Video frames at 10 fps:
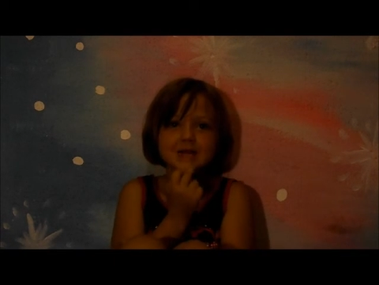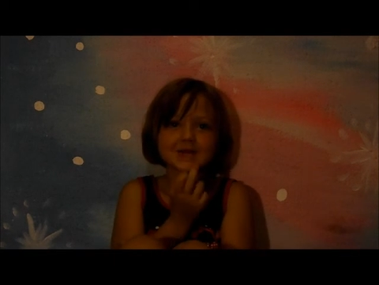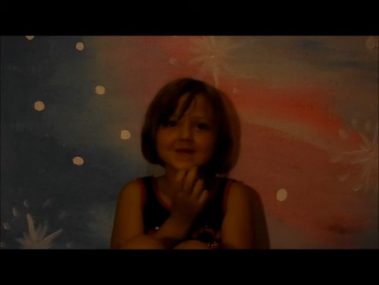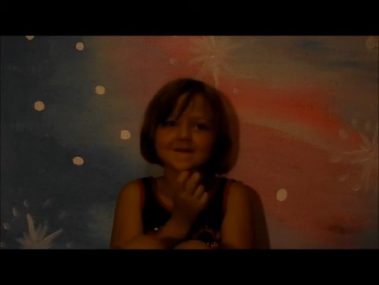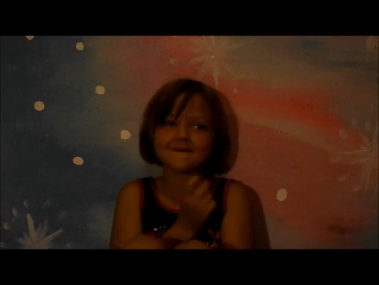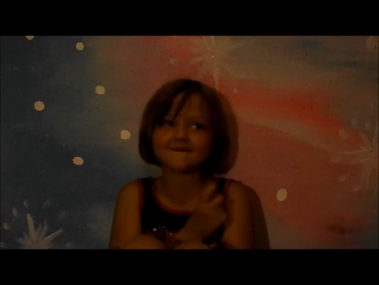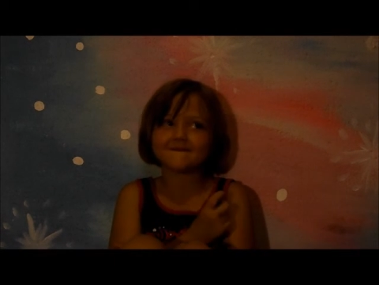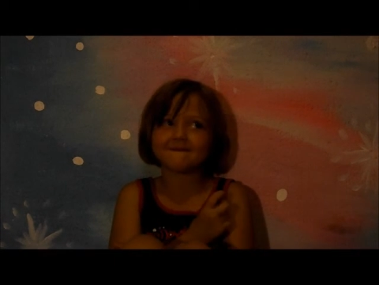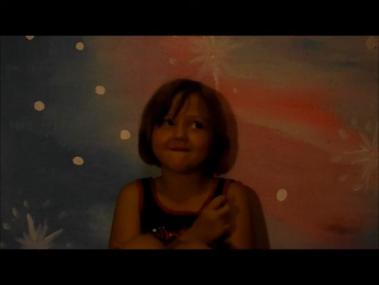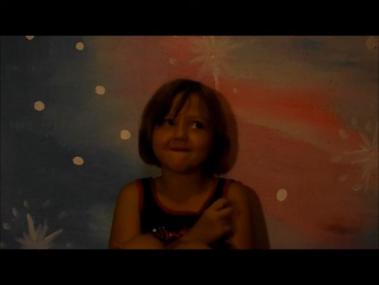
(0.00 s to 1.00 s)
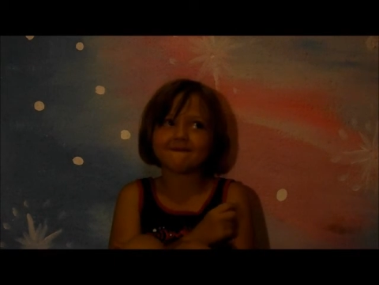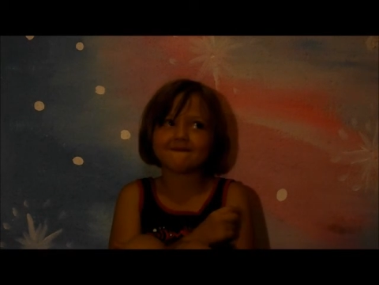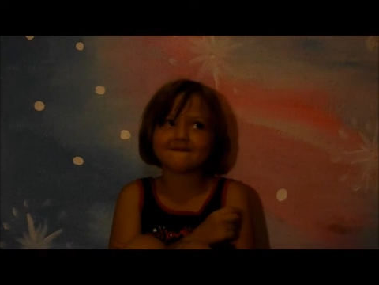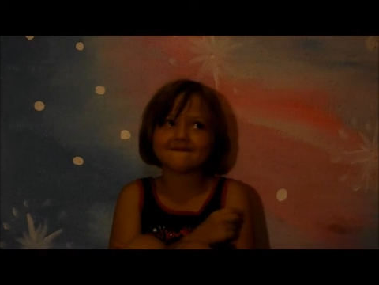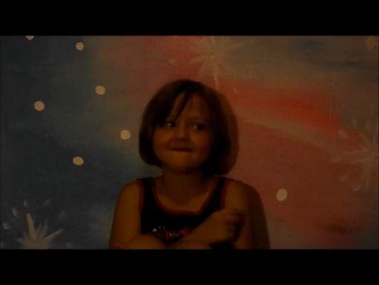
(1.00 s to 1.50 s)

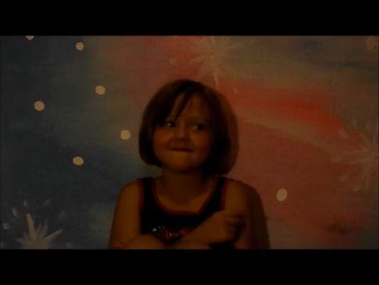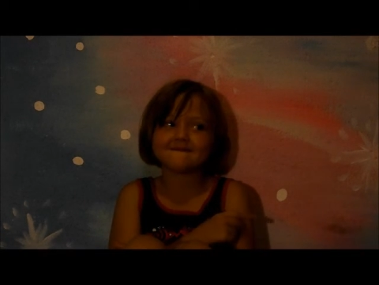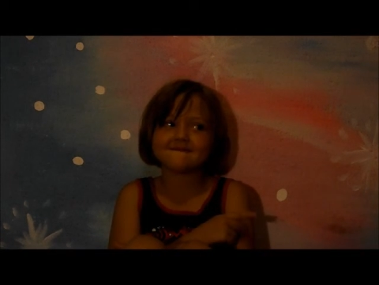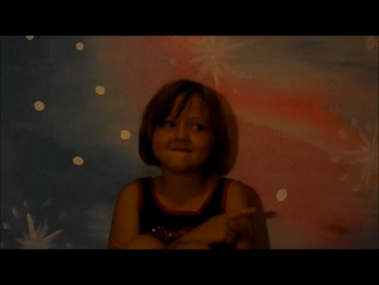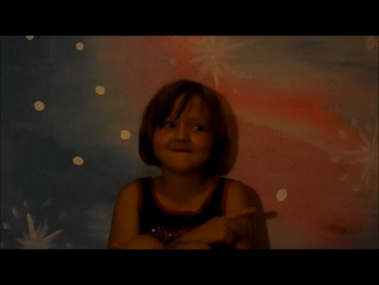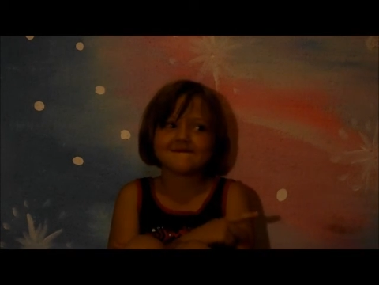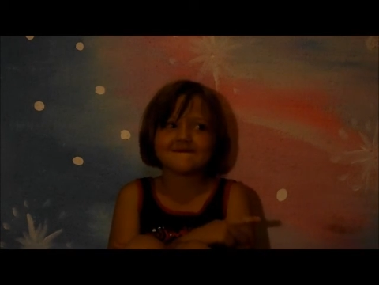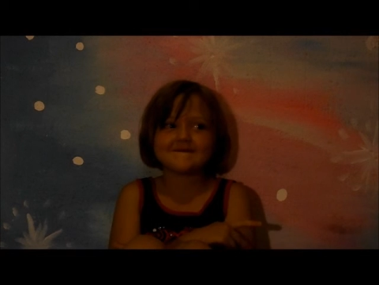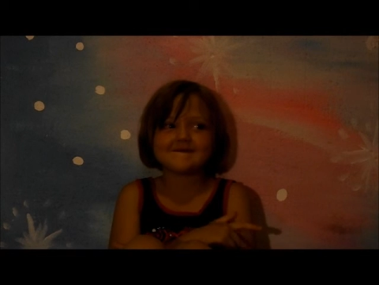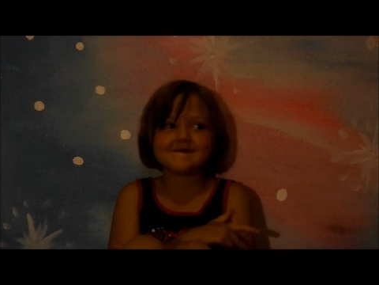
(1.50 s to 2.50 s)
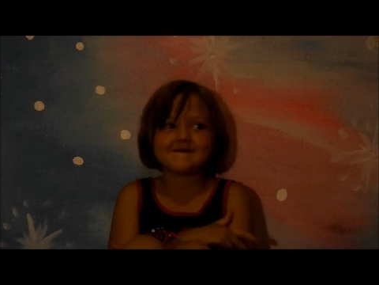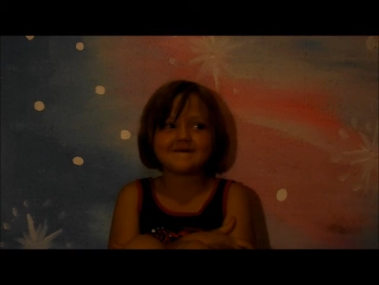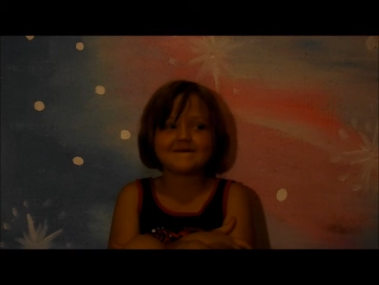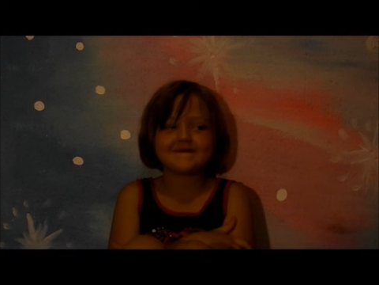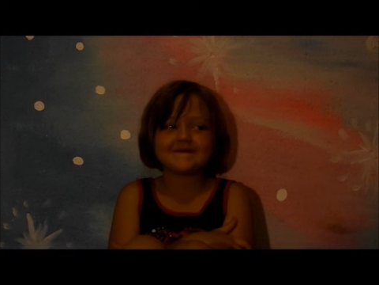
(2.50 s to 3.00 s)

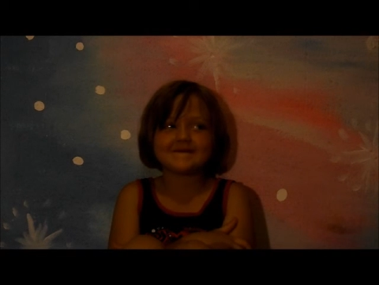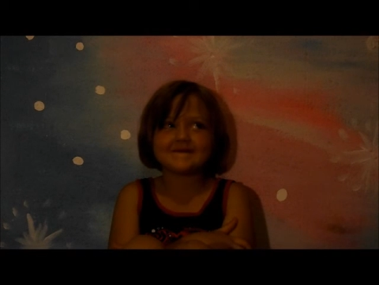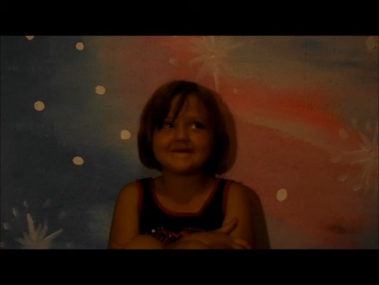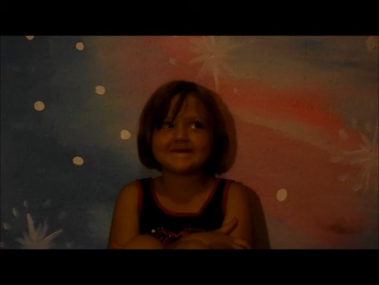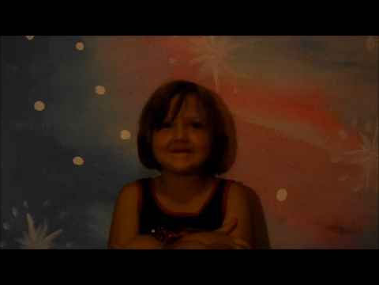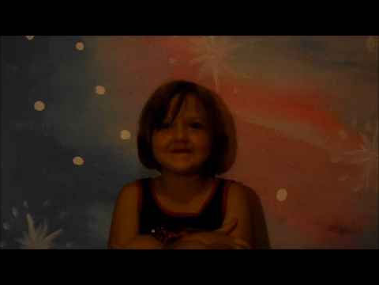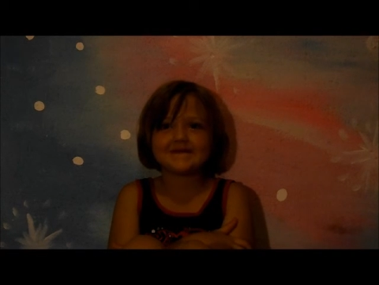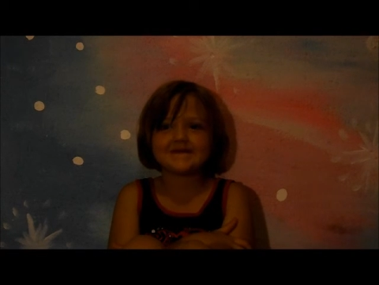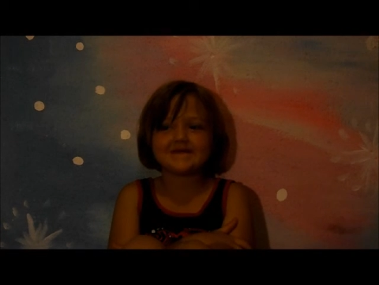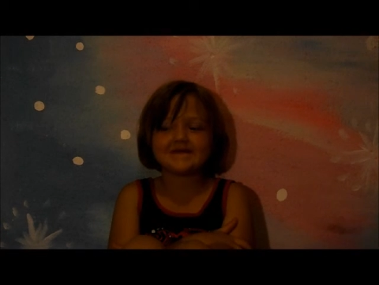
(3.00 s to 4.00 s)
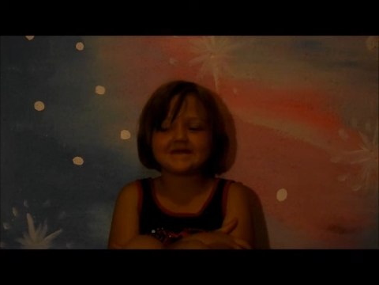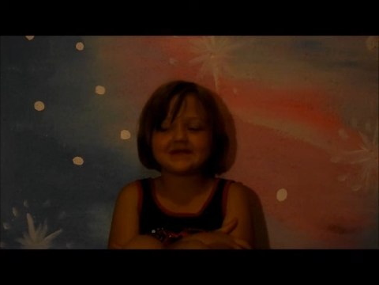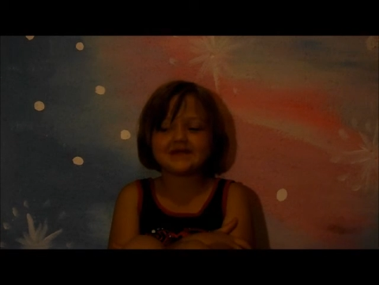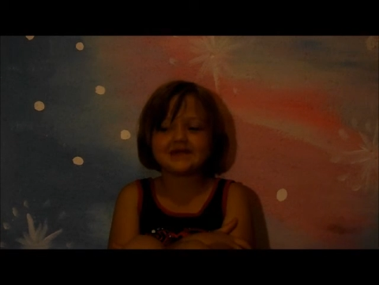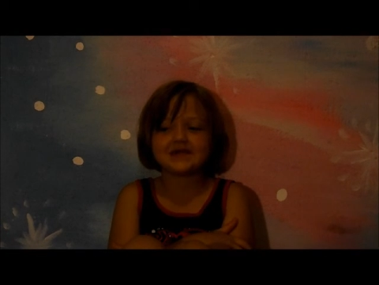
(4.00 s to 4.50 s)

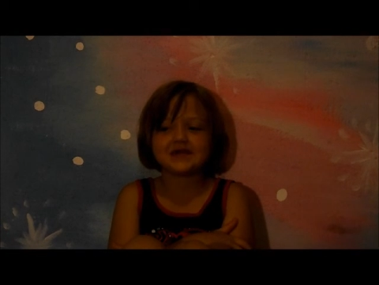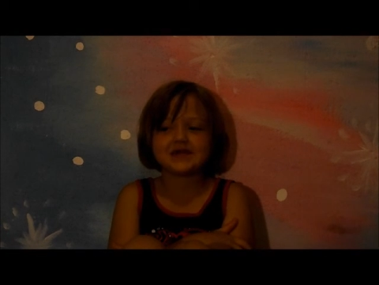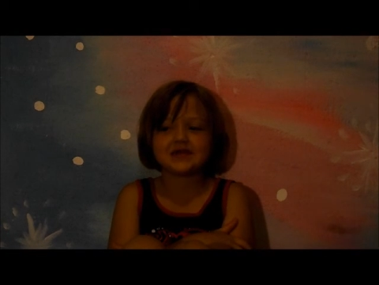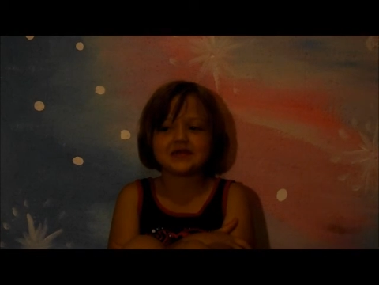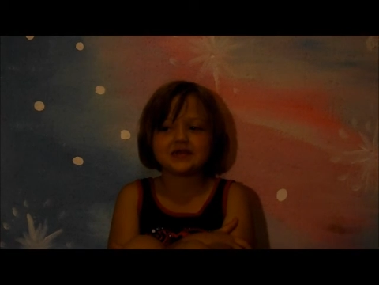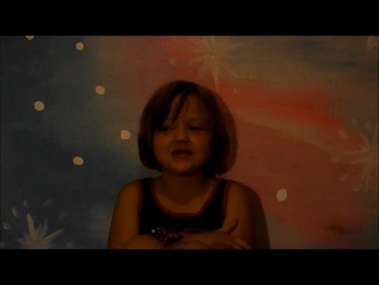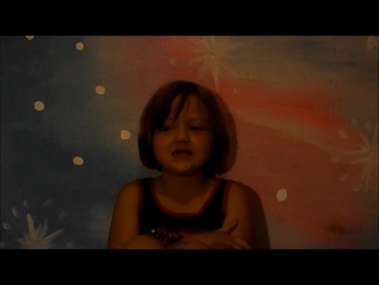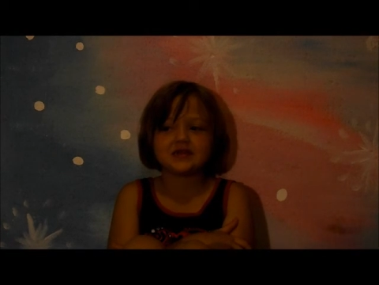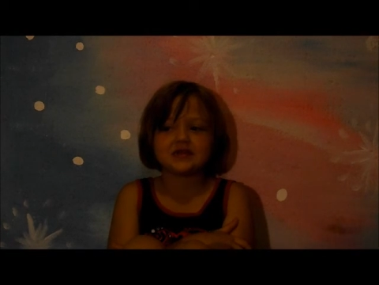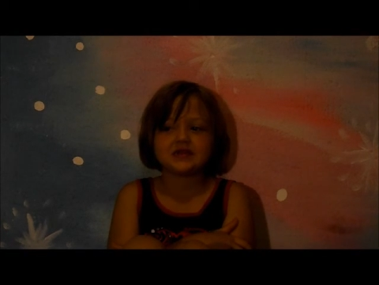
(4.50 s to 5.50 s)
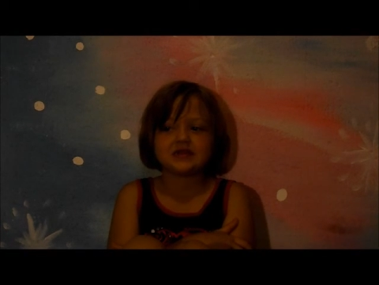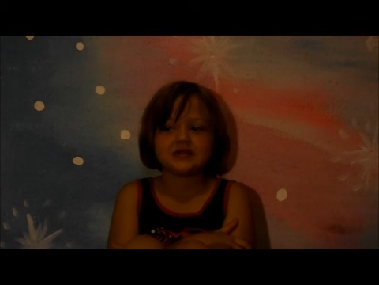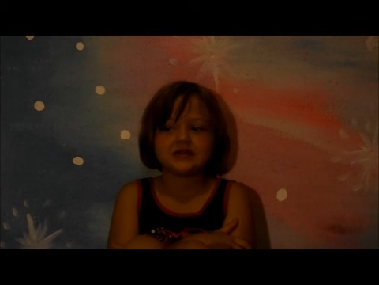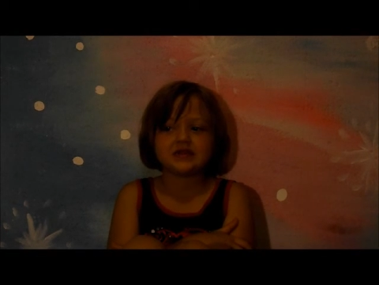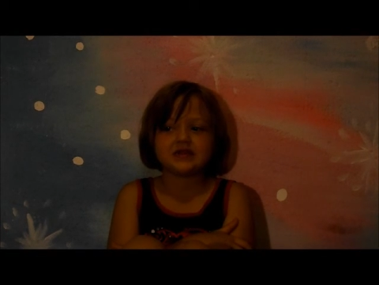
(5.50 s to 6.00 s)

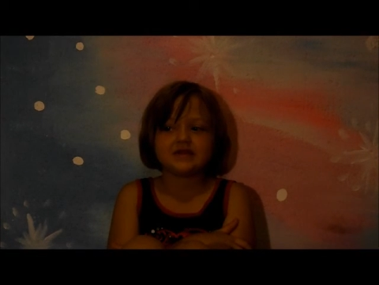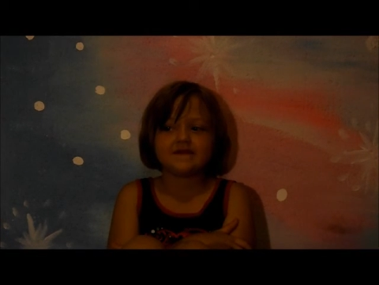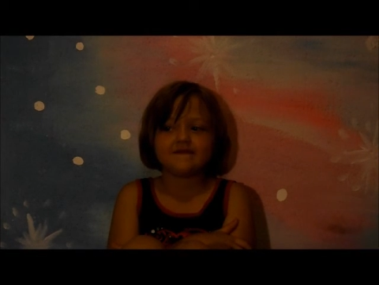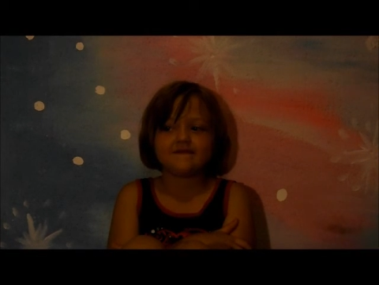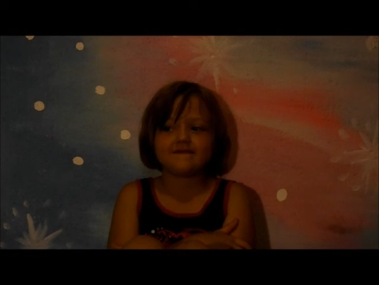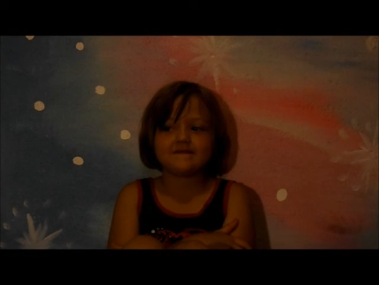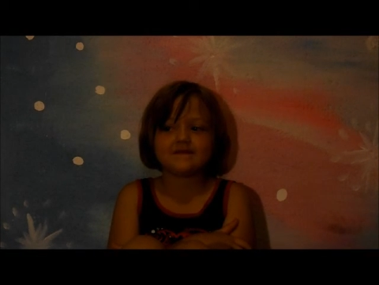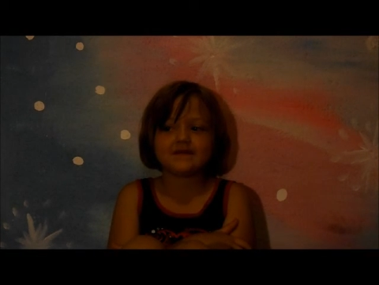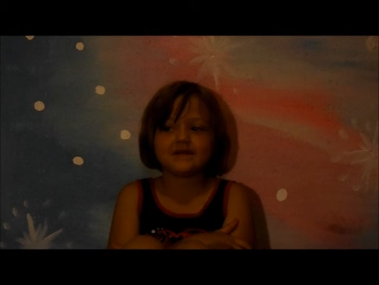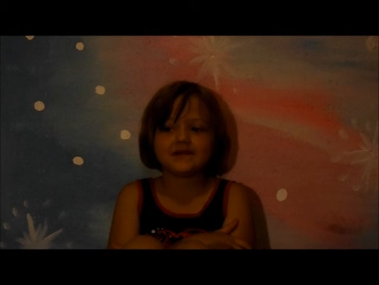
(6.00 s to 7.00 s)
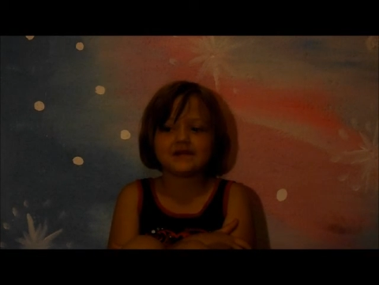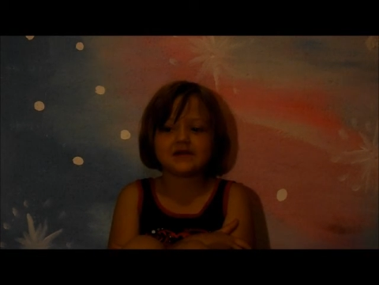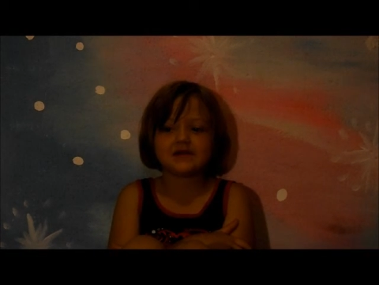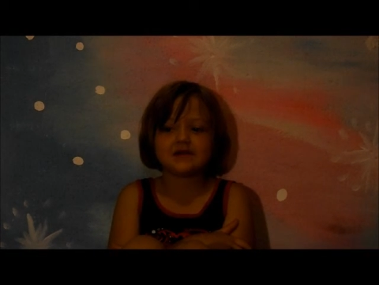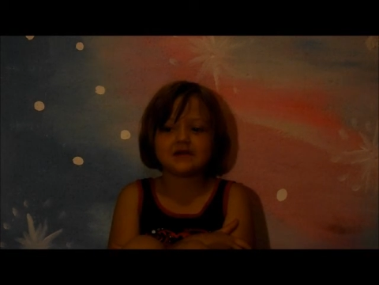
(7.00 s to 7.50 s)

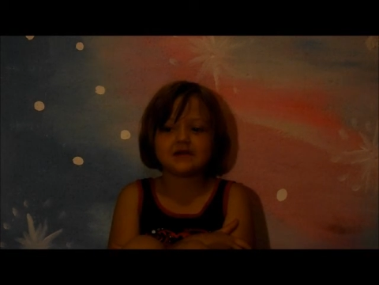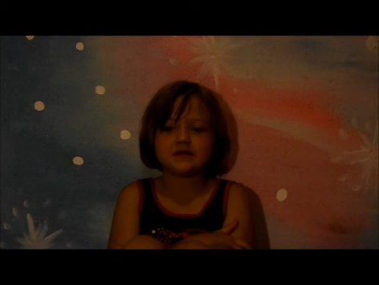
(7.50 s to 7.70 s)
No one is speaking in this clip.